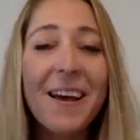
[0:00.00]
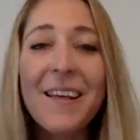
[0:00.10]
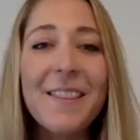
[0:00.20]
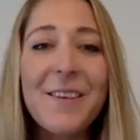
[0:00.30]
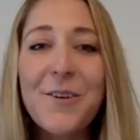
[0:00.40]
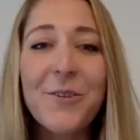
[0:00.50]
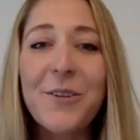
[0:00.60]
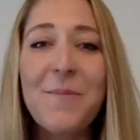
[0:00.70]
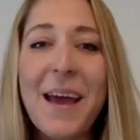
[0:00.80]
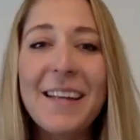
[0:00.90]
your
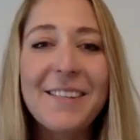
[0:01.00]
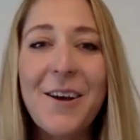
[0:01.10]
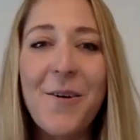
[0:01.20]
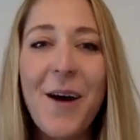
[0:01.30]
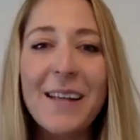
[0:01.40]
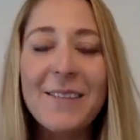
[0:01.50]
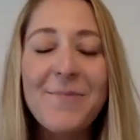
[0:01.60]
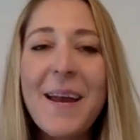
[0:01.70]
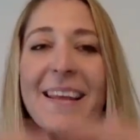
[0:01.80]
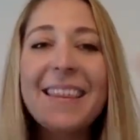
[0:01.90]
limit. So as
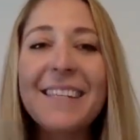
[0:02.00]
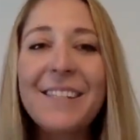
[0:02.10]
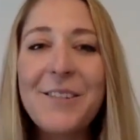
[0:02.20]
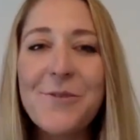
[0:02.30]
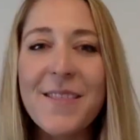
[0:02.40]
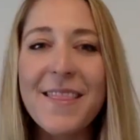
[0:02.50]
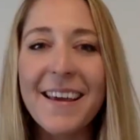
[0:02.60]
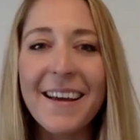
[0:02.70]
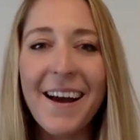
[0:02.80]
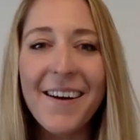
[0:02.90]
many things as you can
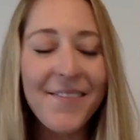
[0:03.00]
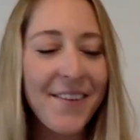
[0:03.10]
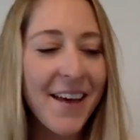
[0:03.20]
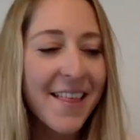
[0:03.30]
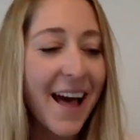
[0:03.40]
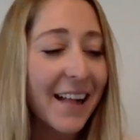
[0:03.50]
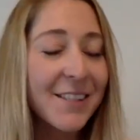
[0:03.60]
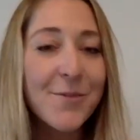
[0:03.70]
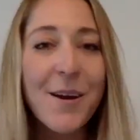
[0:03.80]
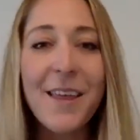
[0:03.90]
think of, that's
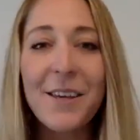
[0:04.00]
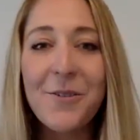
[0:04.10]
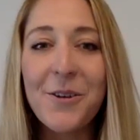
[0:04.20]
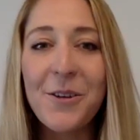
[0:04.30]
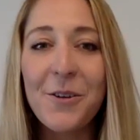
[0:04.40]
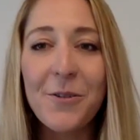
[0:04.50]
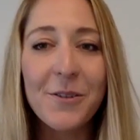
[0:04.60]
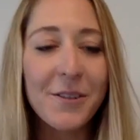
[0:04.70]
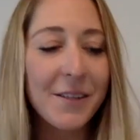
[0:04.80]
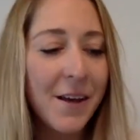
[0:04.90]
the way that you can
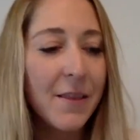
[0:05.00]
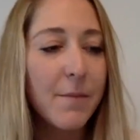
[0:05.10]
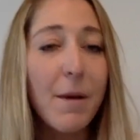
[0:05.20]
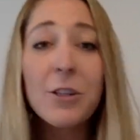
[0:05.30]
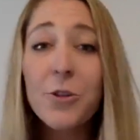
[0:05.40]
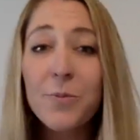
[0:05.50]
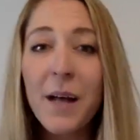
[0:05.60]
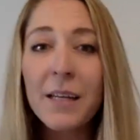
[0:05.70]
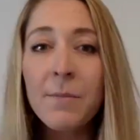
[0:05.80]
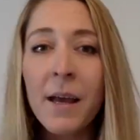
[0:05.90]
use the mushroom
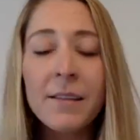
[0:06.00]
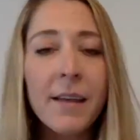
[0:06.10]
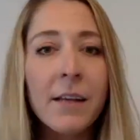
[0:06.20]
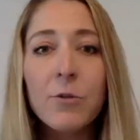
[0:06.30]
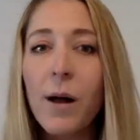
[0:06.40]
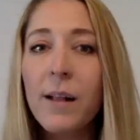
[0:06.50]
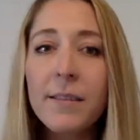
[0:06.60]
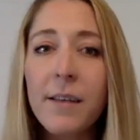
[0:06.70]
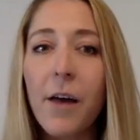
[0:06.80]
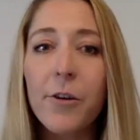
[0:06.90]
blend mix, as well
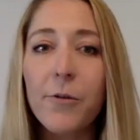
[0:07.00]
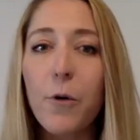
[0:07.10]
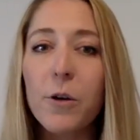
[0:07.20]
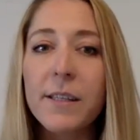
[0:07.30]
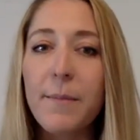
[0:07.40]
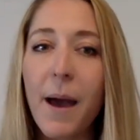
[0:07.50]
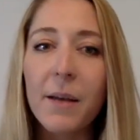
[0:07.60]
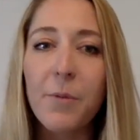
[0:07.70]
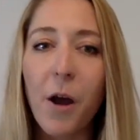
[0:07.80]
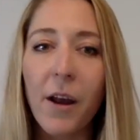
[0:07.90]
as other Four
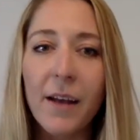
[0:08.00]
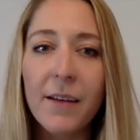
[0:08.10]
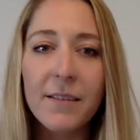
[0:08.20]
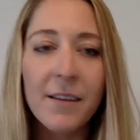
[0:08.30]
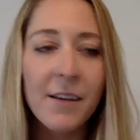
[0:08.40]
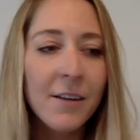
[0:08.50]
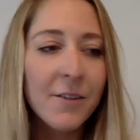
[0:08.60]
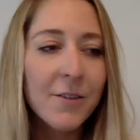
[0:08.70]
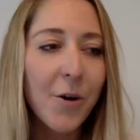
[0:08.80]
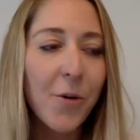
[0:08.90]
Sigmatic products.
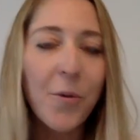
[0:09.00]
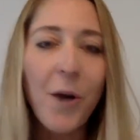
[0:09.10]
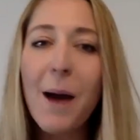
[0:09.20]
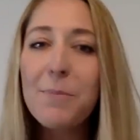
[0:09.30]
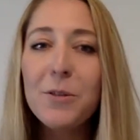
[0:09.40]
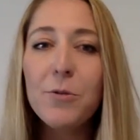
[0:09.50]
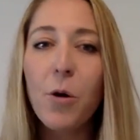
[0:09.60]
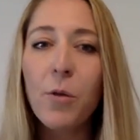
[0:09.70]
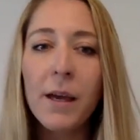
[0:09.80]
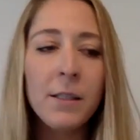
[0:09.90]
So perhaps you
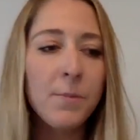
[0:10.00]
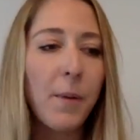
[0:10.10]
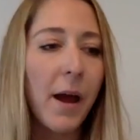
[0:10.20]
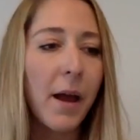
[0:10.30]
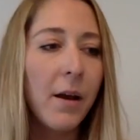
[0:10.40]
know this, but